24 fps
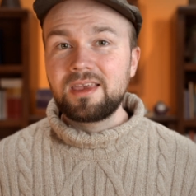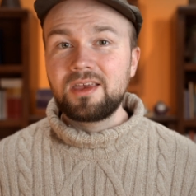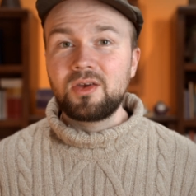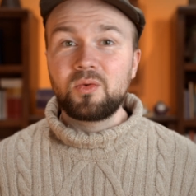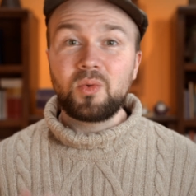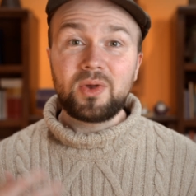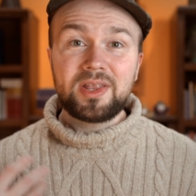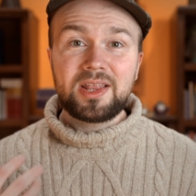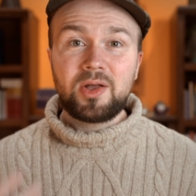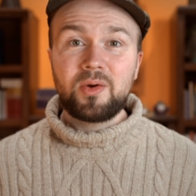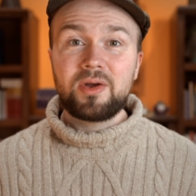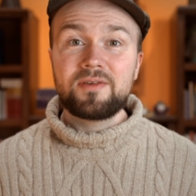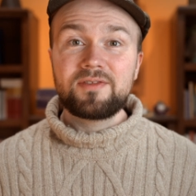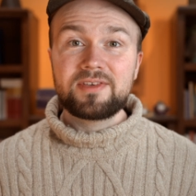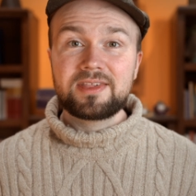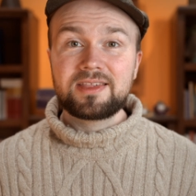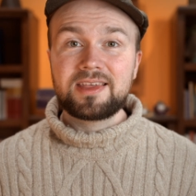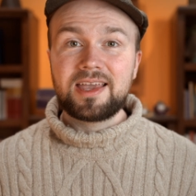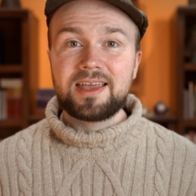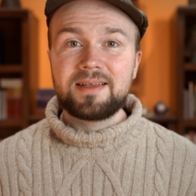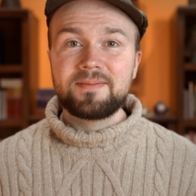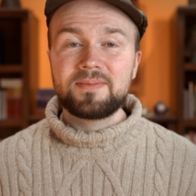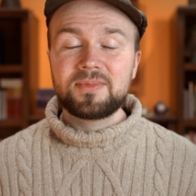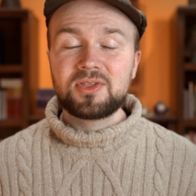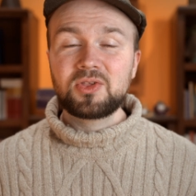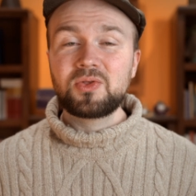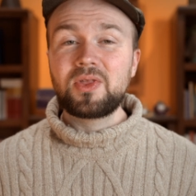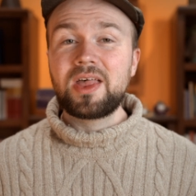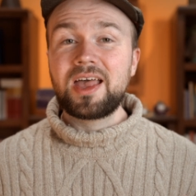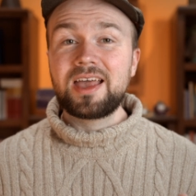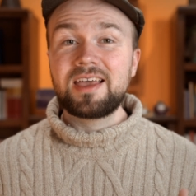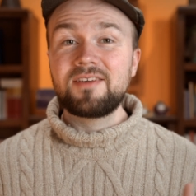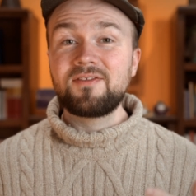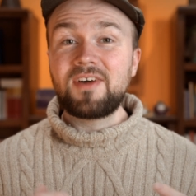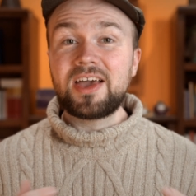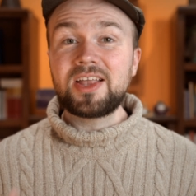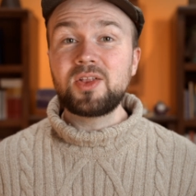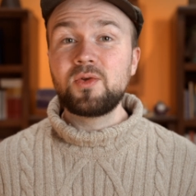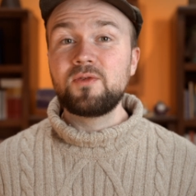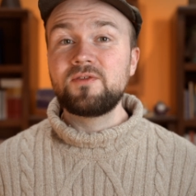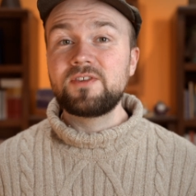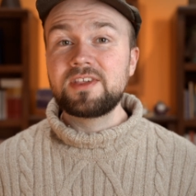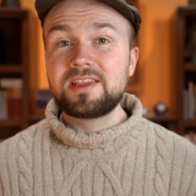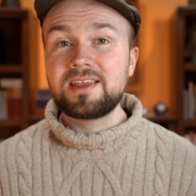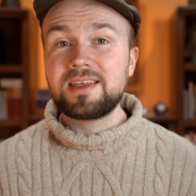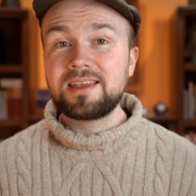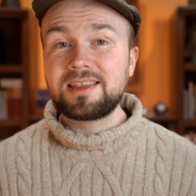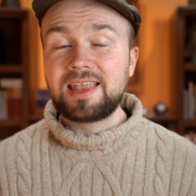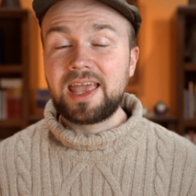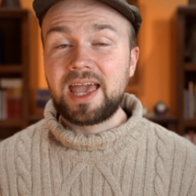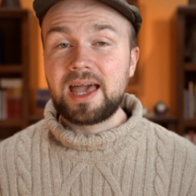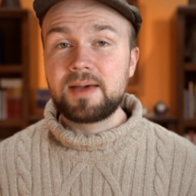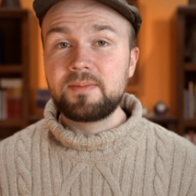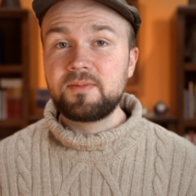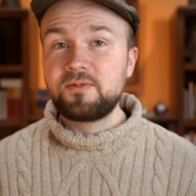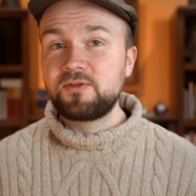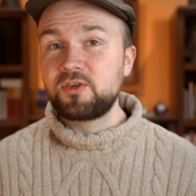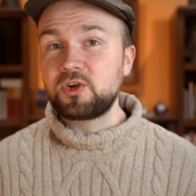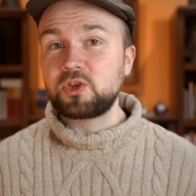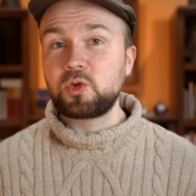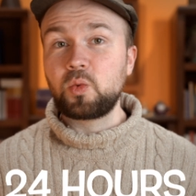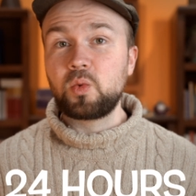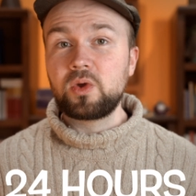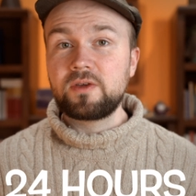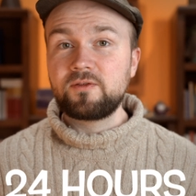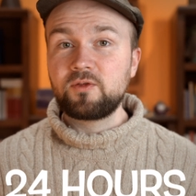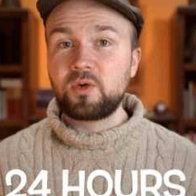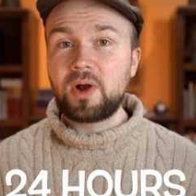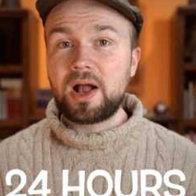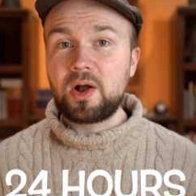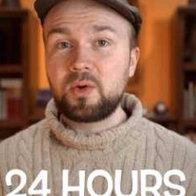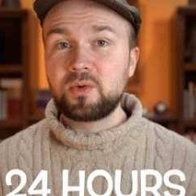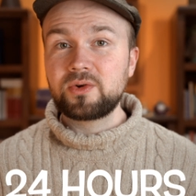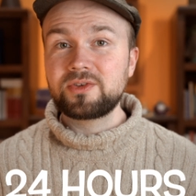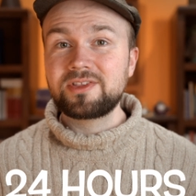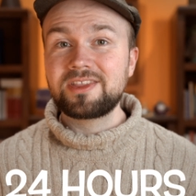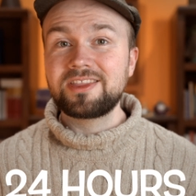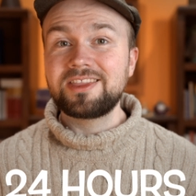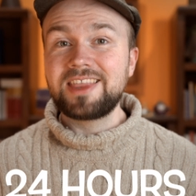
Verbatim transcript: Right now I have it set so that if I don't visit a tab for 24 hours,